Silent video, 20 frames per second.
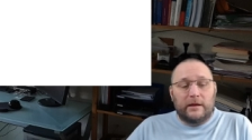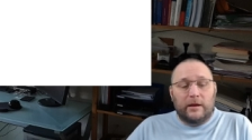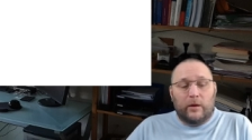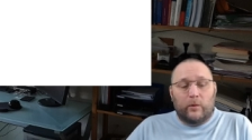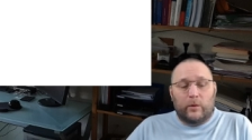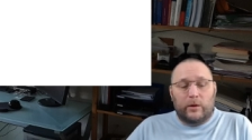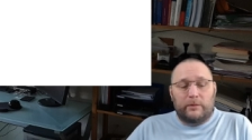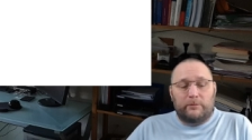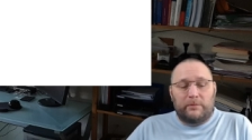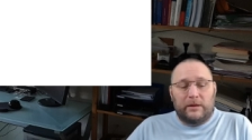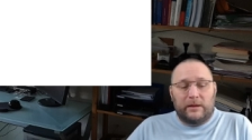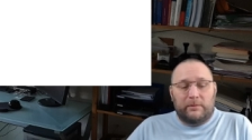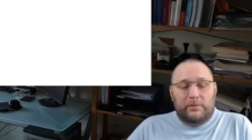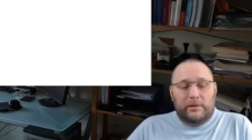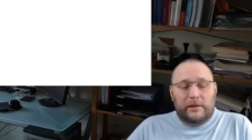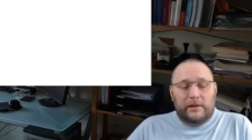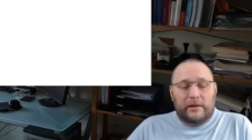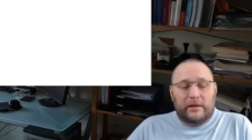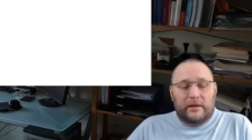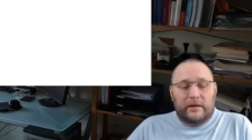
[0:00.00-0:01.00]
when
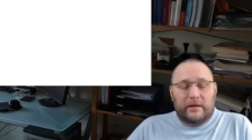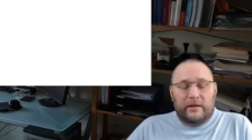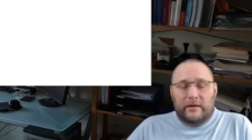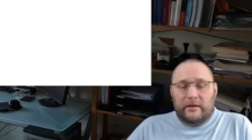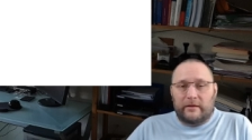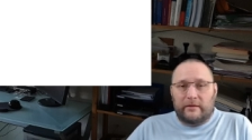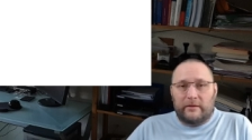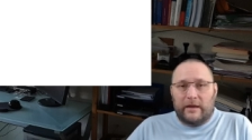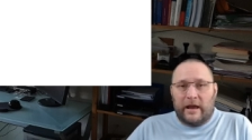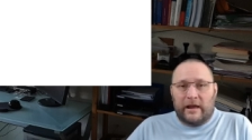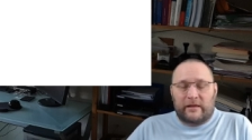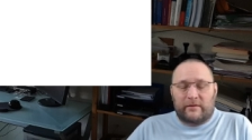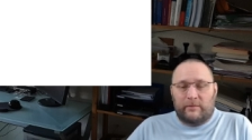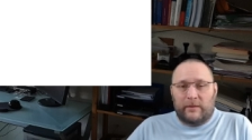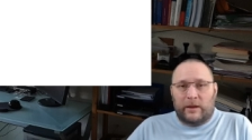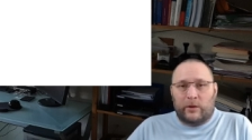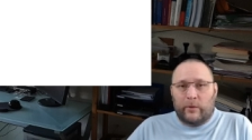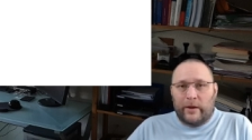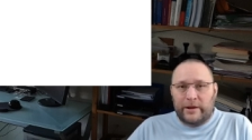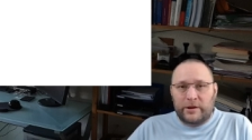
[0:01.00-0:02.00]
people uh, ask
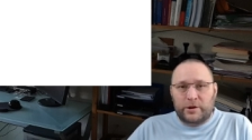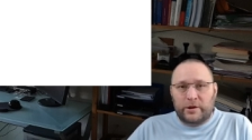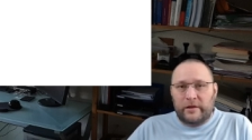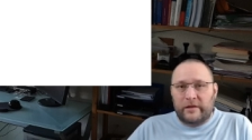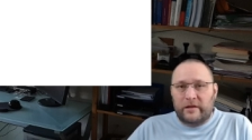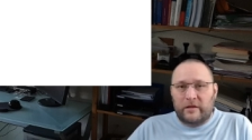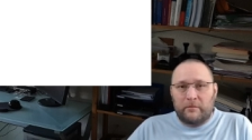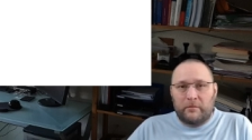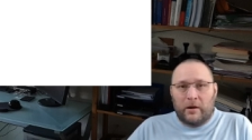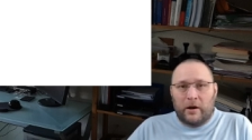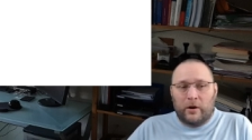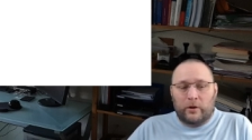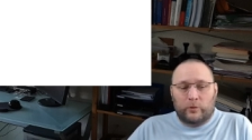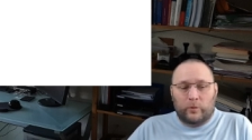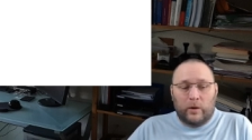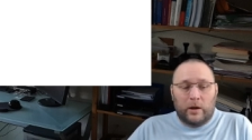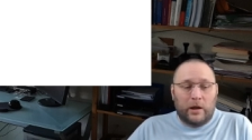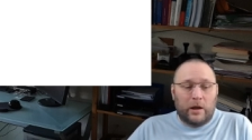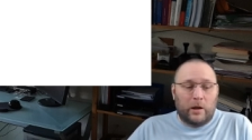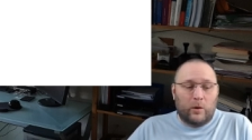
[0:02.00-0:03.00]
me questions about,
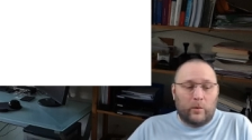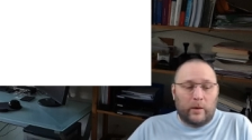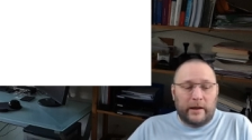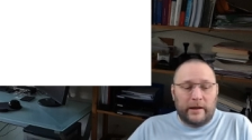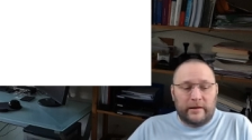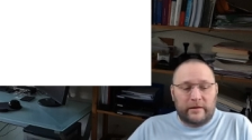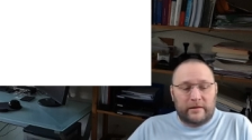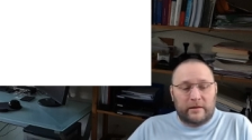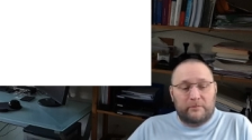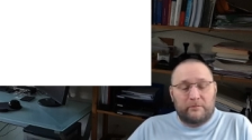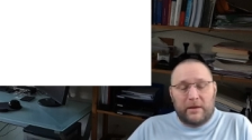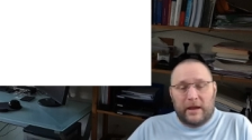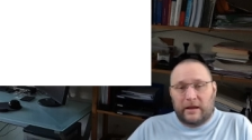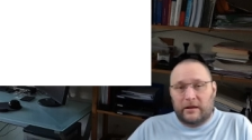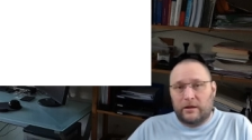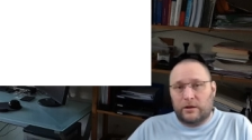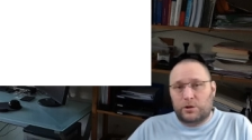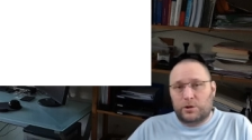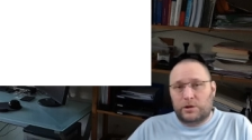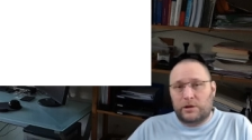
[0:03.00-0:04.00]
well, why is it
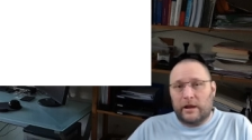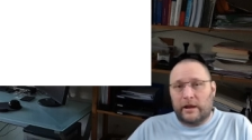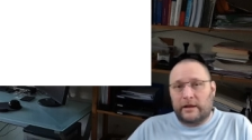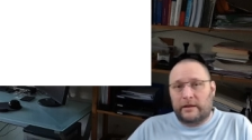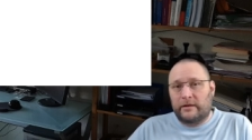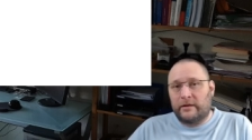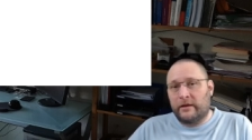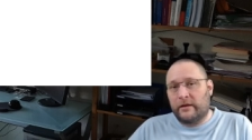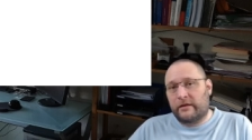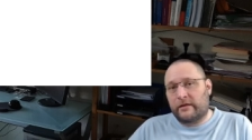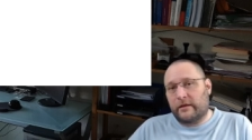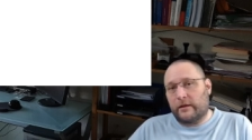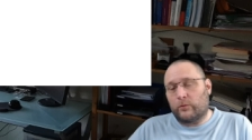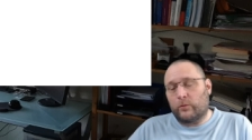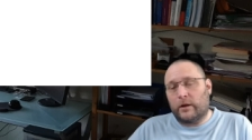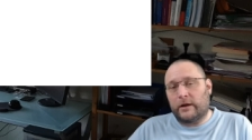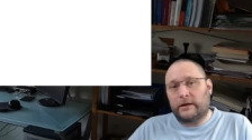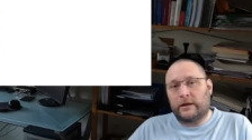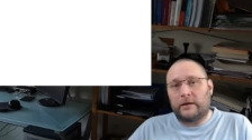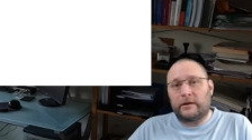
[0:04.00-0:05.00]
packaged like this and
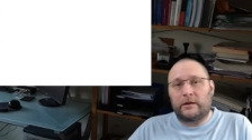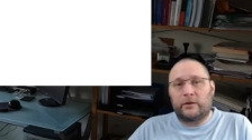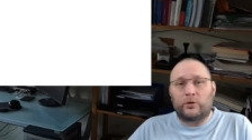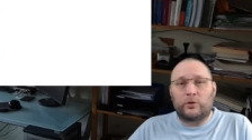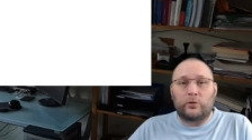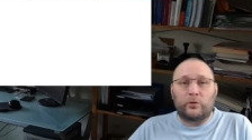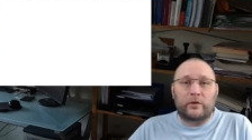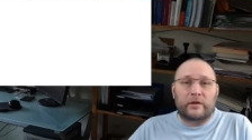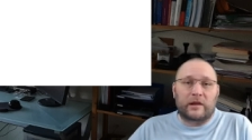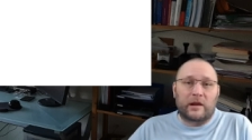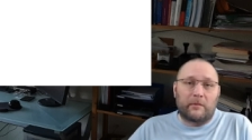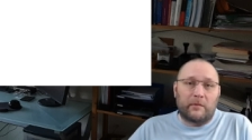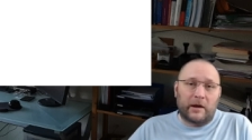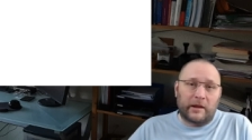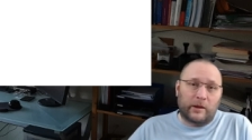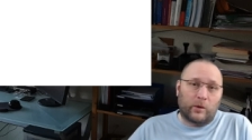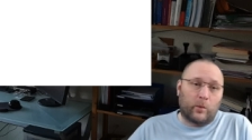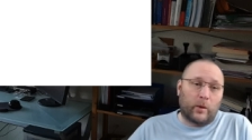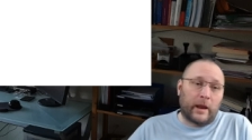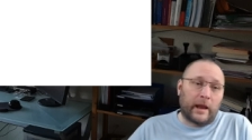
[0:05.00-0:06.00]
why didn't you do it some
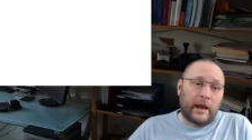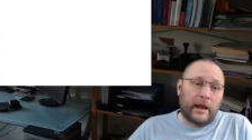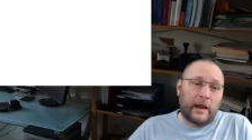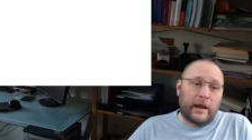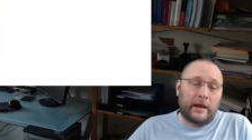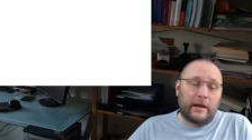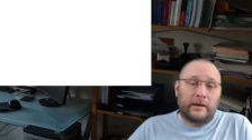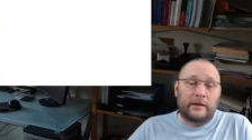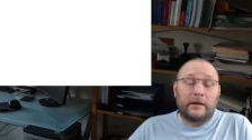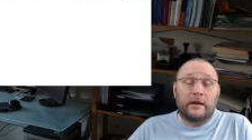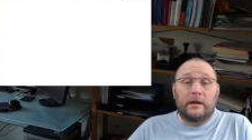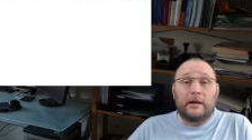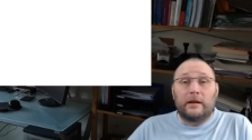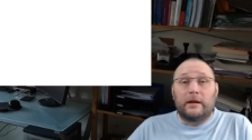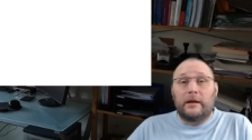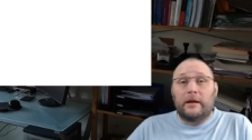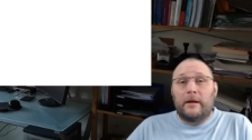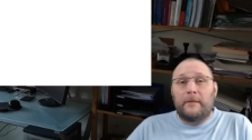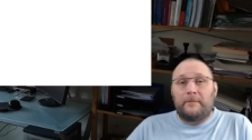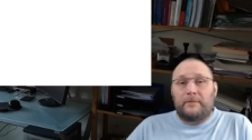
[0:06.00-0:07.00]
other way? And
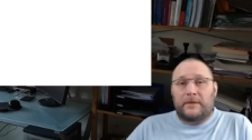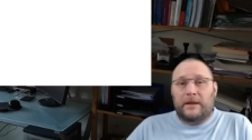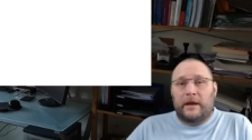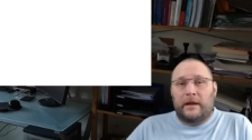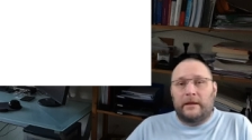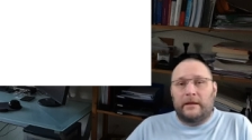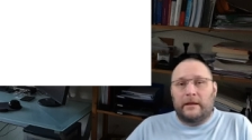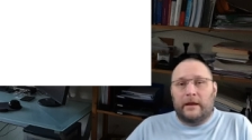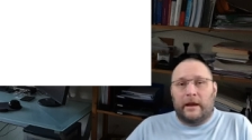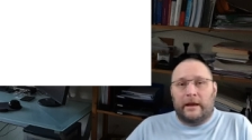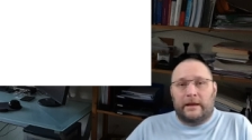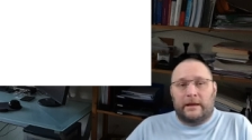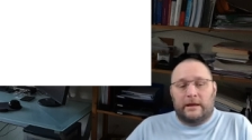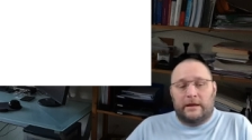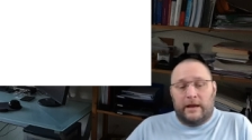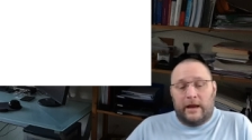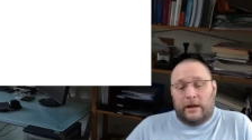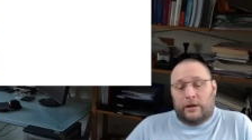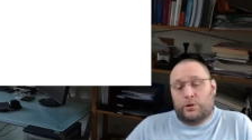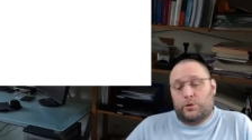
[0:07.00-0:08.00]
then I
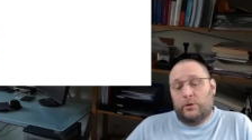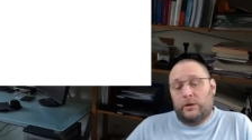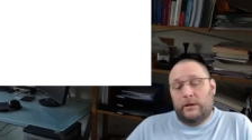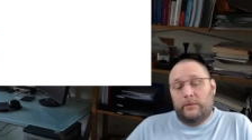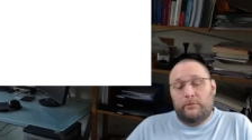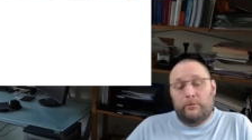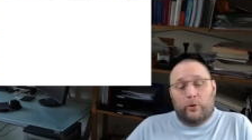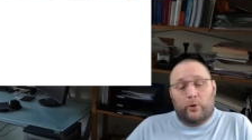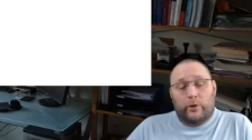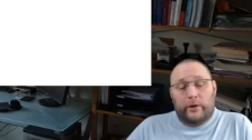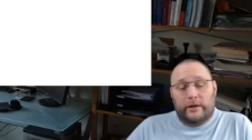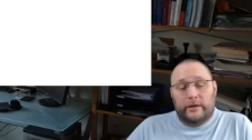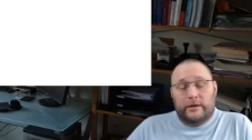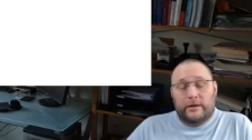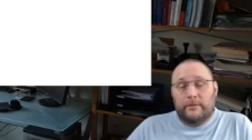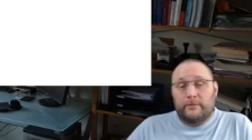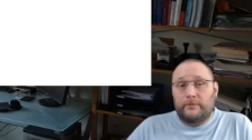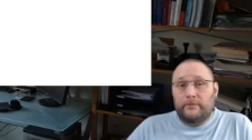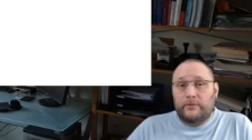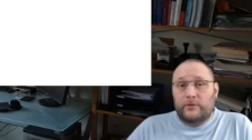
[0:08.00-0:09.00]
can actually point
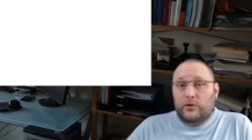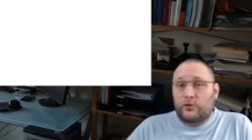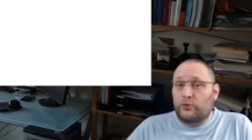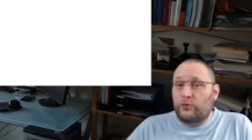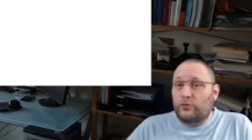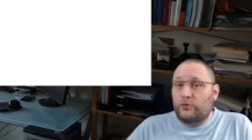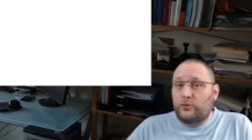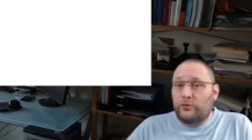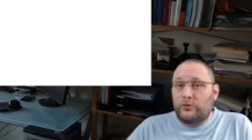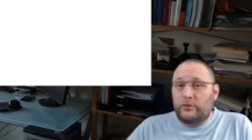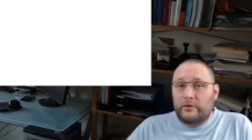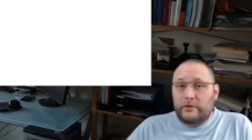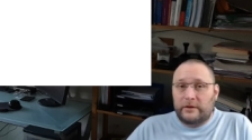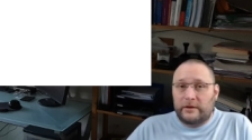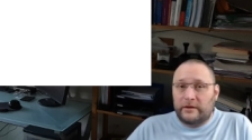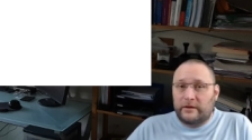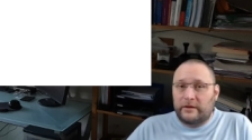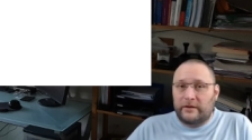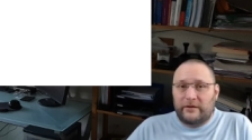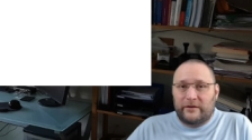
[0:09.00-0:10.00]
them to
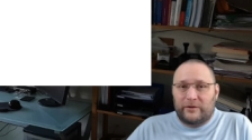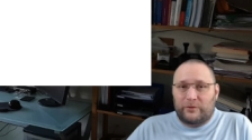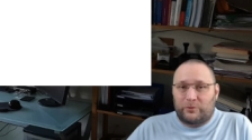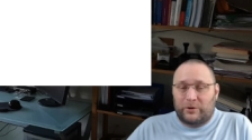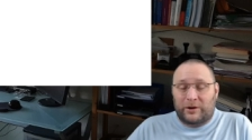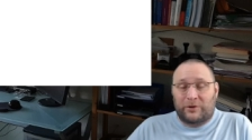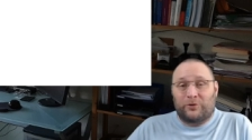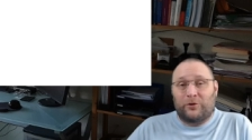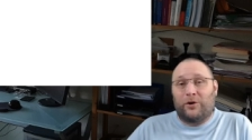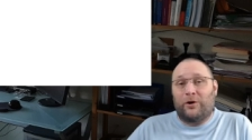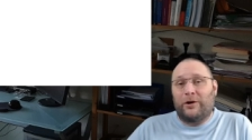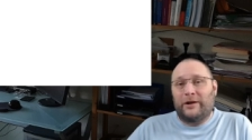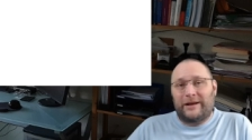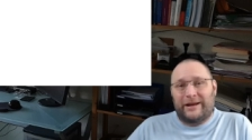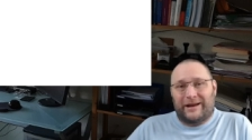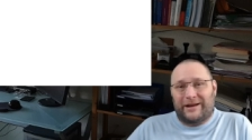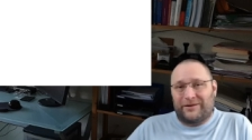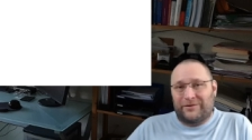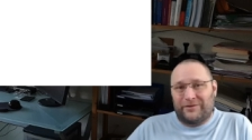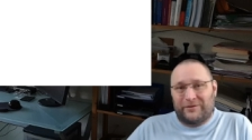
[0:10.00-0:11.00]
the
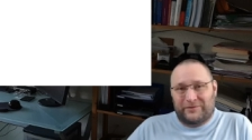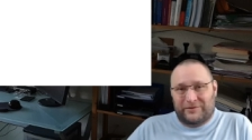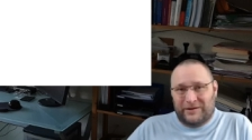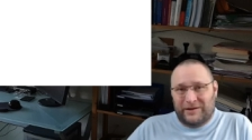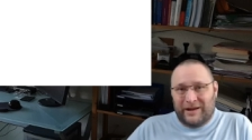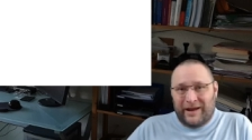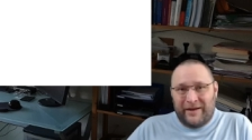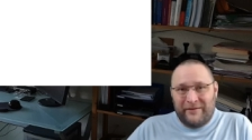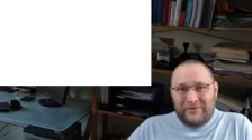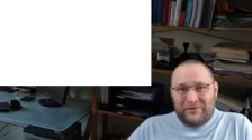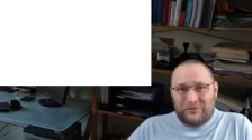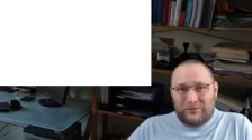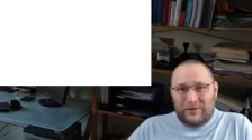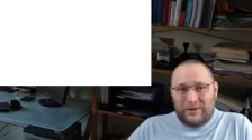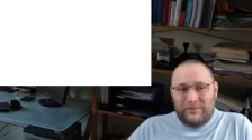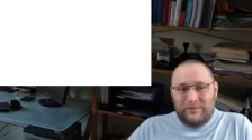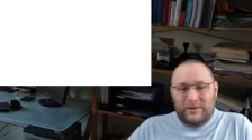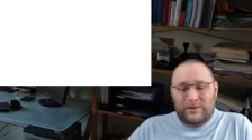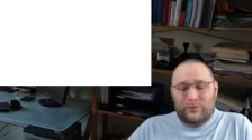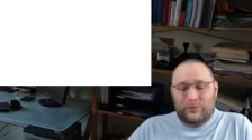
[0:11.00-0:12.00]
recording of the live
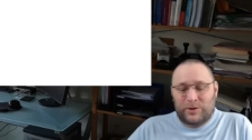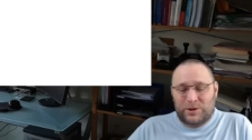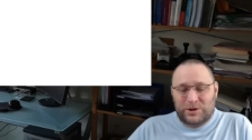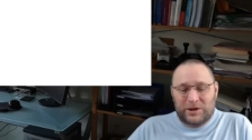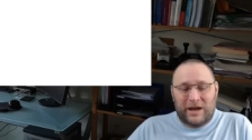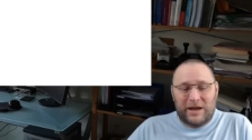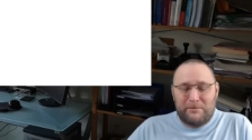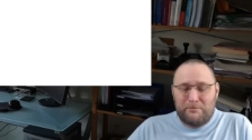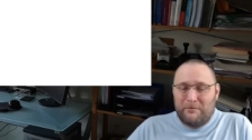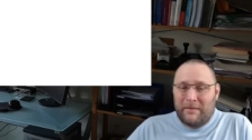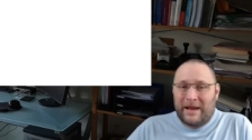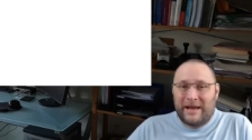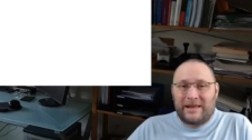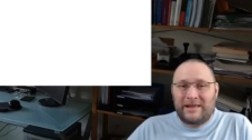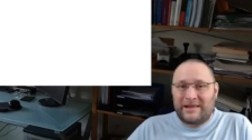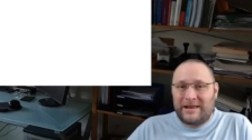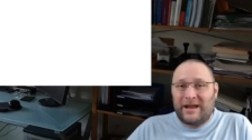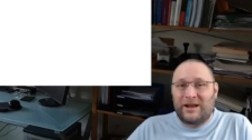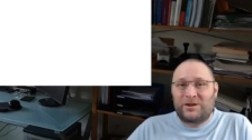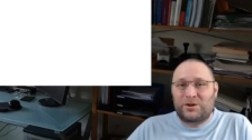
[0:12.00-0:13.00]
stream in which I
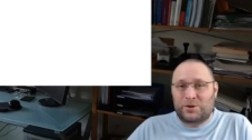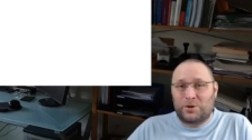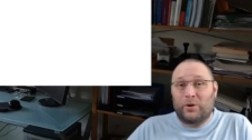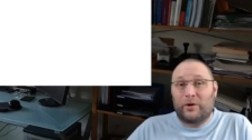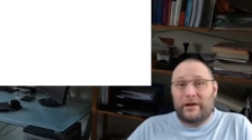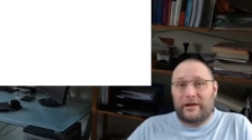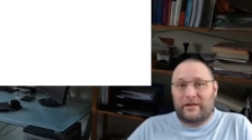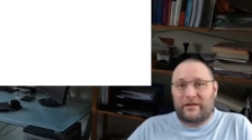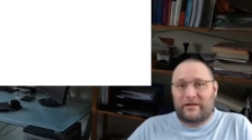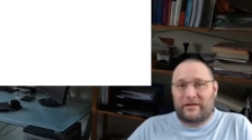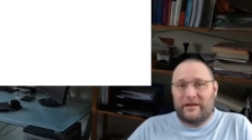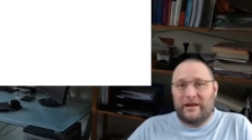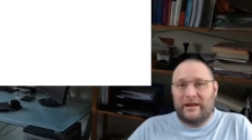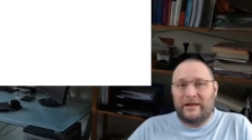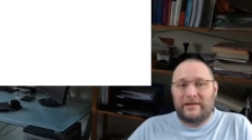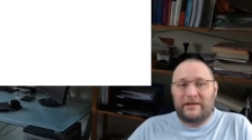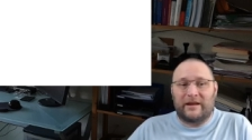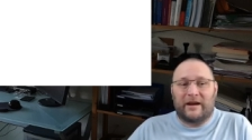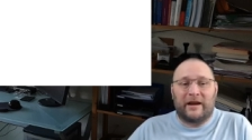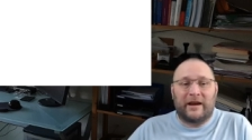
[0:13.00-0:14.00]
made that choice
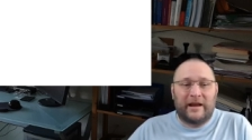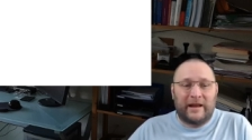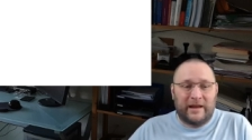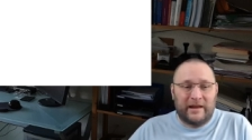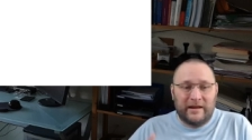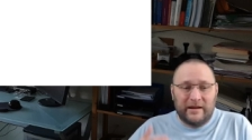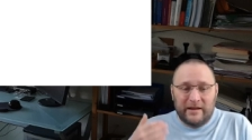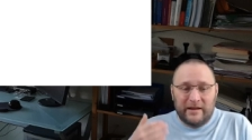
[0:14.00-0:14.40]
and I